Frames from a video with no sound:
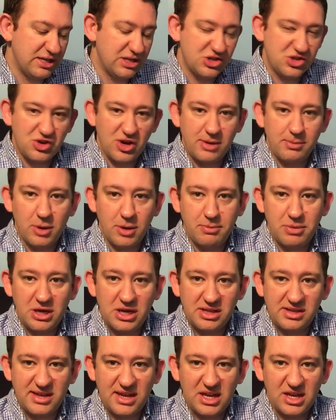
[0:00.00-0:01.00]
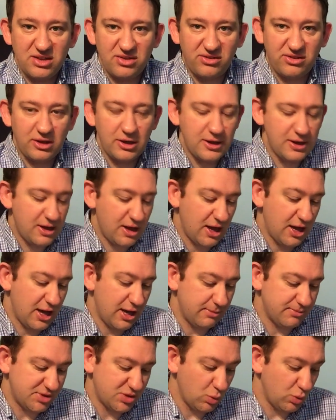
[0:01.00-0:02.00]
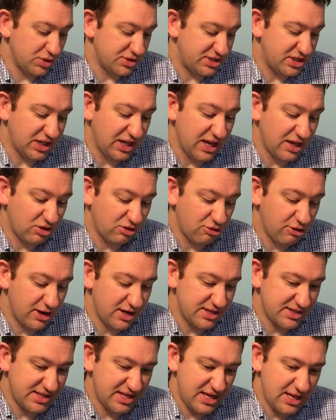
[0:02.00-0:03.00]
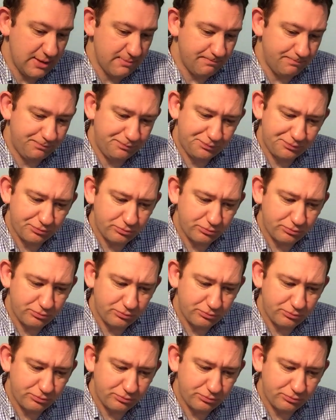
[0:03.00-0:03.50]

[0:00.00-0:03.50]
illustrated by Peter Dennis. So once again, credit to him.